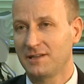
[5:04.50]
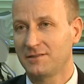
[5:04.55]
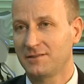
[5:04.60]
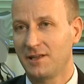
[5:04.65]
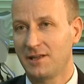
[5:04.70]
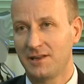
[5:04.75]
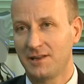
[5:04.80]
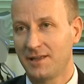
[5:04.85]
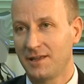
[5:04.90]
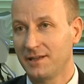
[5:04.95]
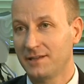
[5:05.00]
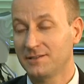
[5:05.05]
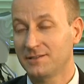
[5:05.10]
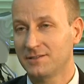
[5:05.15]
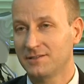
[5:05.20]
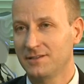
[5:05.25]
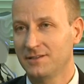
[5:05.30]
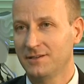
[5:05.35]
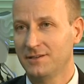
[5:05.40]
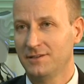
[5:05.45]
at 10
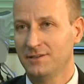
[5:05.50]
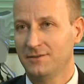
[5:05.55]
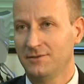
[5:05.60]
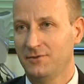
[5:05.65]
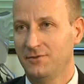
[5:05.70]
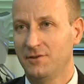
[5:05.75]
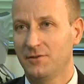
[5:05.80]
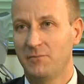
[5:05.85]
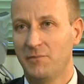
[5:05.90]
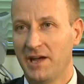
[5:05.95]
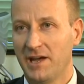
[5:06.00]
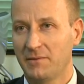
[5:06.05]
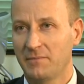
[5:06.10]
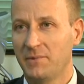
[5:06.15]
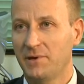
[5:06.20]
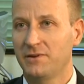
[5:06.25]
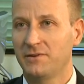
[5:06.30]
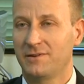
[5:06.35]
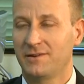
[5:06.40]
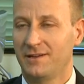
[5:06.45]
gigs to the
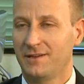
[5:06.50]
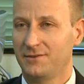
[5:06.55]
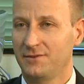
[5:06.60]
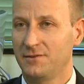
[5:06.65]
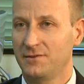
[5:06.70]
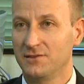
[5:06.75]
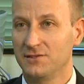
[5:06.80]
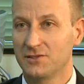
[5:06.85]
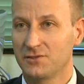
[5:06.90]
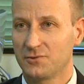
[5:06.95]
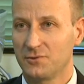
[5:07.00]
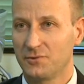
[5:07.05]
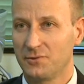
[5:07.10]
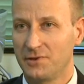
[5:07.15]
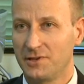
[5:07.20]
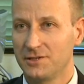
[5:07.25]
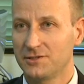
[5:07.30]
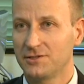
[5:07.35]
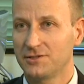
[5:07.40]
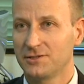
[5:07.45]
backbone and to the
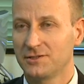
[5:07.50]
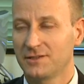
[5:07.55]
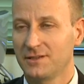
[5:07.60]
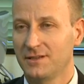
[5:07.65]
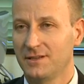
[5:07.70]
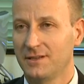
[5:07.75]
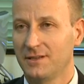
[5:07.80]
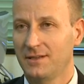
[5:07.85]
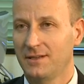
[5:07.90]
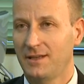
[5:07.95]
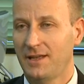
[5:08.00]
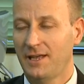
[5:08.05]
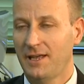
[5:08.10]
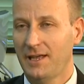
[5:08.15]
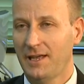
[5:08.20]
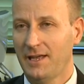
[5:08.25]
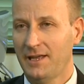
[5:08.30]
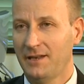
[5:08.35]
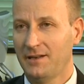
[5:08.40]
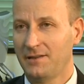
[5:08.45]
storage.
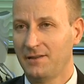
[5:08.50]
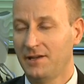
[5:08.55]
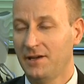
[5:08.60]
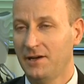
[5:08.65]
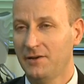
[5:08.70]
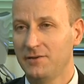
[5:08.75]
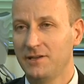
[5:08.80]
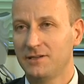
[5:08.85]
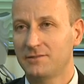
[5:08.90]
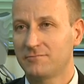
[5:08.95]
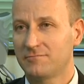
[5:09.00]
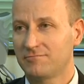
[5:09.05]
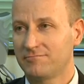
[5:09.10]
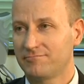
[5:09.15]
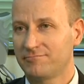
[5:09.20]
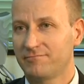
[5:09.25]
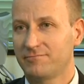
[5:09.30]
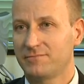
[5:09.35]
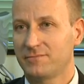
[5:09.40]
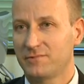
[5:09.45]
And the only
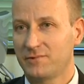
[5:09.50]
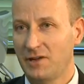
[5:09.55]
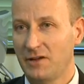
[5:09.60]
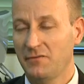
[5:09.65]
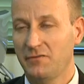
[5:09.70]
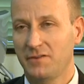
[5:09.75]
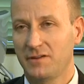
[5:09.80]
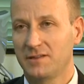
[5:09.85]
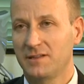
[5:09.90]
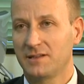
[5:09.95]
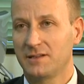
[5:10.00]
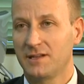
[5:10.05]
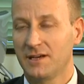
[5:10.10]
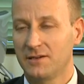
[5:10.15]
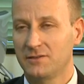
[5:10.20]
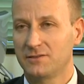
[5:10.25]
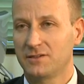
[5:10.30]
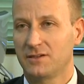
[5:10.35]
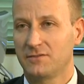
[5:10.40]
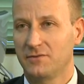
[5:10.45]
traffic that
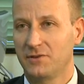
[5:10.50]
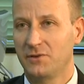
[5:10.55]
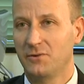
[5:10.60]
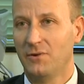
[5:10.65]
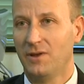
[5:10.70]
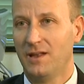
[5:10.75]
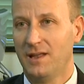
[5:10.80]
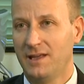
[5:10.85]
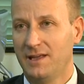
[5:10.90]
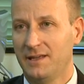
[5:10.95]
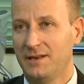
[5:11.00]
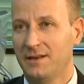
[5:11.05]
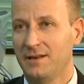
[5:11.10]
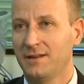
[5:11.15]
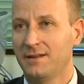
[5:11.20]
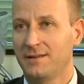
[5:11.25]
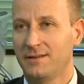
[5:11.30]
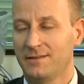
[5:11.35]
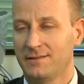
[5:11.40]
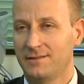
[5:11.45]
goes over your
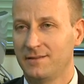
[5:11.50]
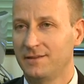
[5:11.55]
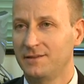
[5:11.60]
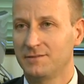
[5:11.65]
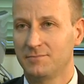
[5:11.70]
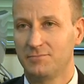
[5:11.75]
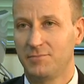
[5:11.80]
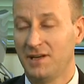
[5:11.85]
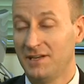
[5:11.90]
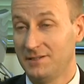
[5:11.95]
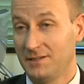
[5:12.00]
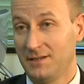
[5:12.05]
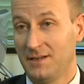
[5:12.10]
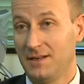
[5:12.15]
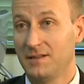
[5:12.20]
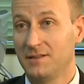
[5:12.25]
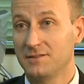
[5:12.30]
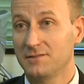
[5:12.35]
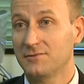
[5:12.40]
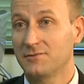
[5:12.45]
LAN is
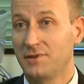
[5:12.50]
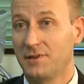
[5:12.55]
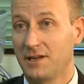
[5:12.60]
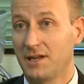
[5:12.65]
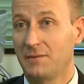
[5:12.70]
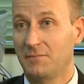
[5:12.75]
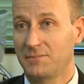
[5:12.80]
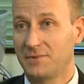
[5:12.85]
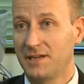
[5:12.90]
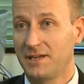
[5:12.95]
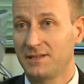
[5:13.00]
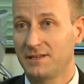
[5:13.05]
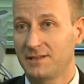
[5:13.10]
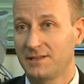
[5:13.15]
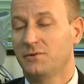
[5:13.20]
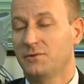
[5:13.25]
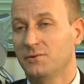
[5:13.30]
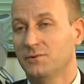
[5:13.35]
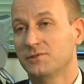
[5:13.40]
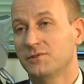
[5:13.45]
basically the screen update.
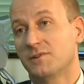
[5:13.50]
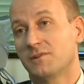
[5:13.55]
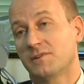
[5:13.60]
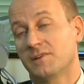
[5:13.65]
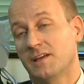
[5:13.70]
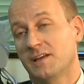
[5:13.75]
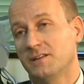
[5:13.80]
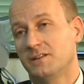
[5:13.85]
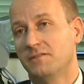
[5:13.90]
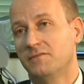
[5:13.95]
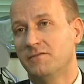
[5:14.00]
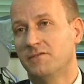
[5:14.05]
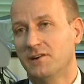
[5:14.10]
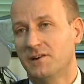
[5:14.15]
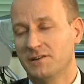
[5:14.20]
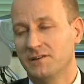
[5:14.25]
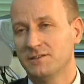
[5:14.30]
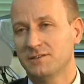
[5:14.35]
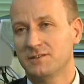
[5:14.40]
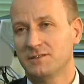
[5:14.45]
Also on the
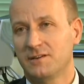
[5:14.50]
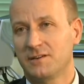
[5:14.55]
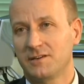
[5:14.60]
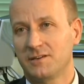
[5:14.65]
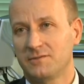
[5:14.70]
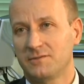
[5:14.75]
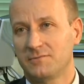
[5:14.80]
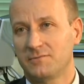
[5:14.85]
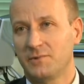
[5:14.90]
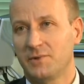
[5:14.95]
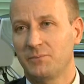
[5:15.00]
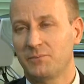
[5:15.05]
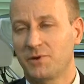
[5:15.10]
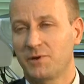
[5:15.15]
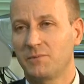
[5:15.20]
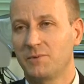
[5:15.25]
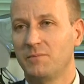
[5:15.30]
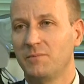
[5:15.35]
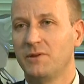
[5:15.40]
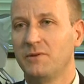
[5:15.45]
antivirus side, we're
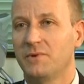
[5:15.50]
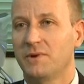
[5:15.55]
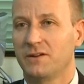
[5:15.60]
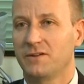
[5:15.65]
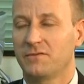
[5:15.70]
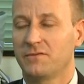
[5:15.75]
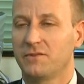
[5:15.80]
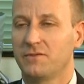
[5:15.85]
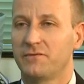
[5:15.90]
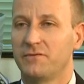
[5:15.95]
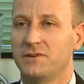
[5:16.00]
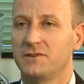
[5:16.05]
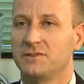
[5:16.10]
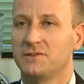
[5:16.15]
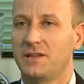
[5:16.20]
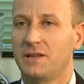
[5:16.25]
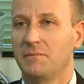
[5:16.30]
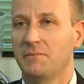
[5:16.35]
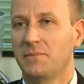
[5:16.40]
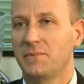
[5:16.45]
probably one of the
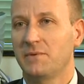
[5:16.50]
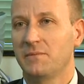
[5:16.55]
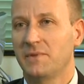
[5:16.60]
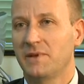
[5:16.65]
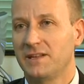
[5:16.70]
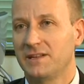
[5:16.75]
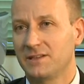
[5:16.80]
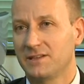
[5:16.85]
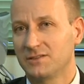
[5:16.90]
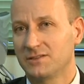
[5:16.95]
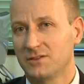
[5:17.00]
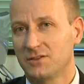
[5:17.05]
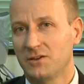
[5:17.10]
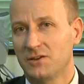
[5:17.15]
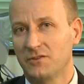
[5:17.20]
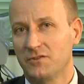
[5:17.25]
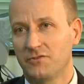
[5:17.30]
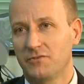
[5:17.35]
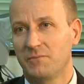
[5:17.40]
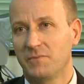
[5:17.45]
first implementers
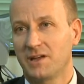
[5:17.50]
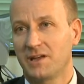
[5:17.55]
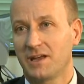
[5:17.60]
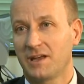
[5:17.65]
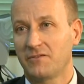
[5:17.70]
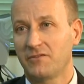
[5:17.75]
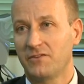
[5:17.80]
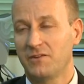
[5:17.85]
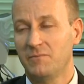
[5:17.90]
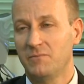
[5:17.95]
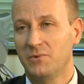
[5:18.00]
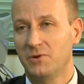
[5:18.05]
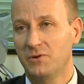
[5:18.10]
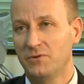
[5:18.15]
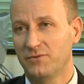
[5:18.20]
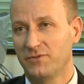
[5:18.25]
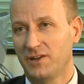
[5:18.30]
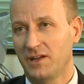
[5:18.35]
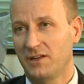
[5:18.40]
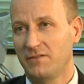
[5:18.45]
of McAfee
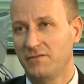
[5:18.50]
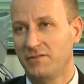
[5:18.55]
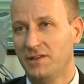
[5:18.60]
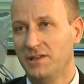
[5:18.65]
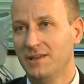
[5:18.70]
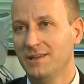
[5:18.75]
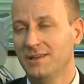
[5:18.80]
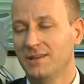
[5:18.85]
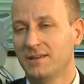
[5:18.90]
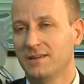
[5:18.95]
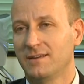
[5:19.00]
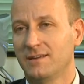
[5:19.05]
Move AV,